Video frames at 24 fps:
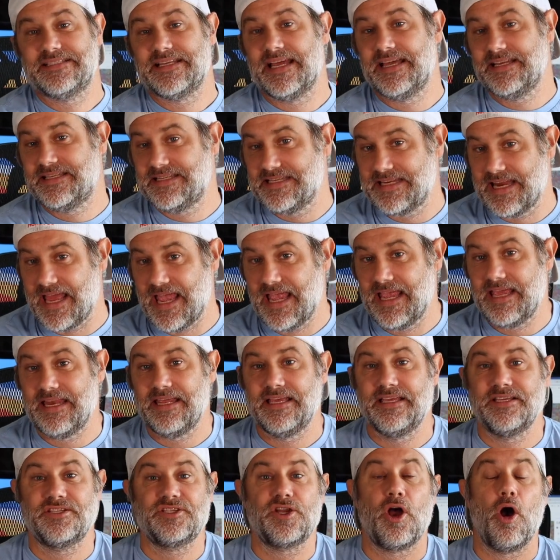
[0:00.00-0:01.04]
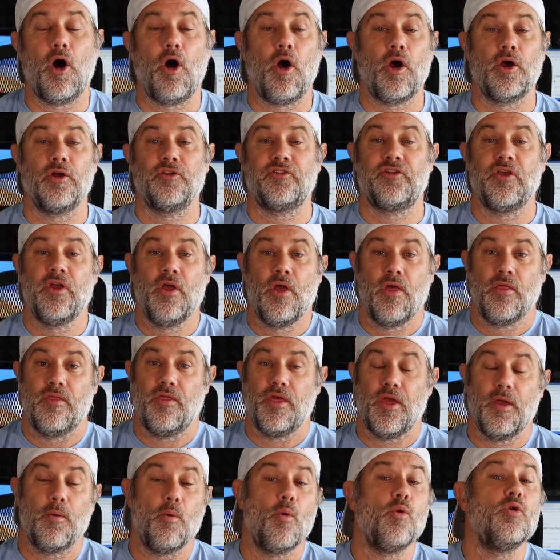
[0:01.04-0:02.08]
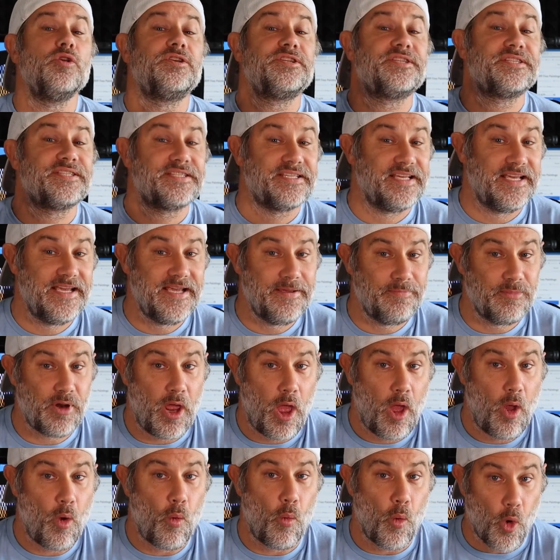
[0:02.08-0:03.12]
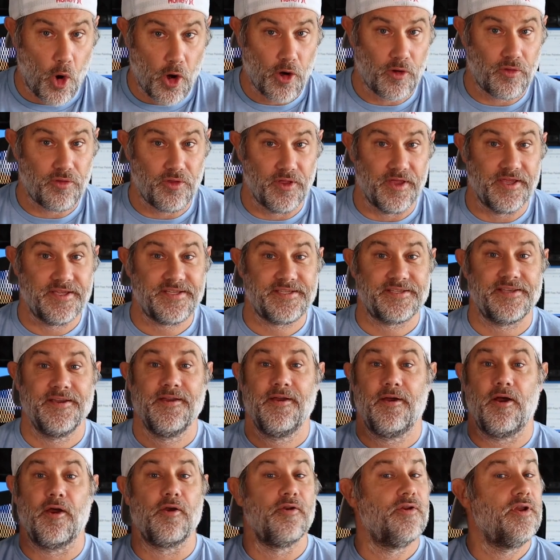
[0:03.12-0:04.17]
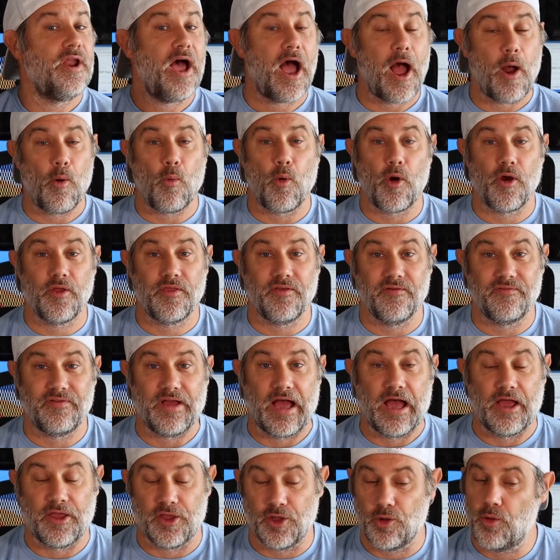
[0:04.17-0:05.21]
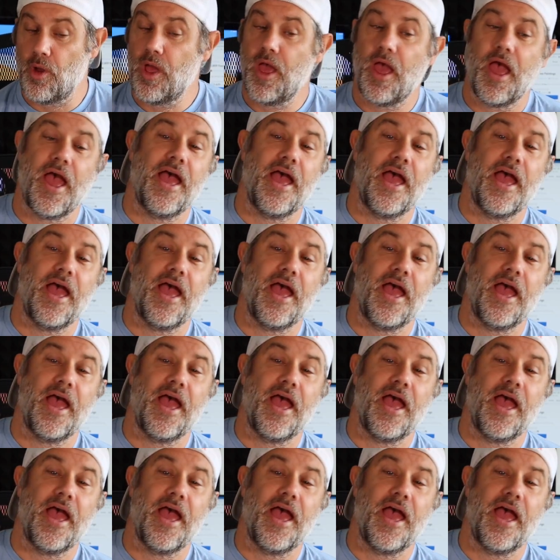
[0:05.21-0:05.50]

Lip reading: 1980s cards that seemed worthless or not worth a value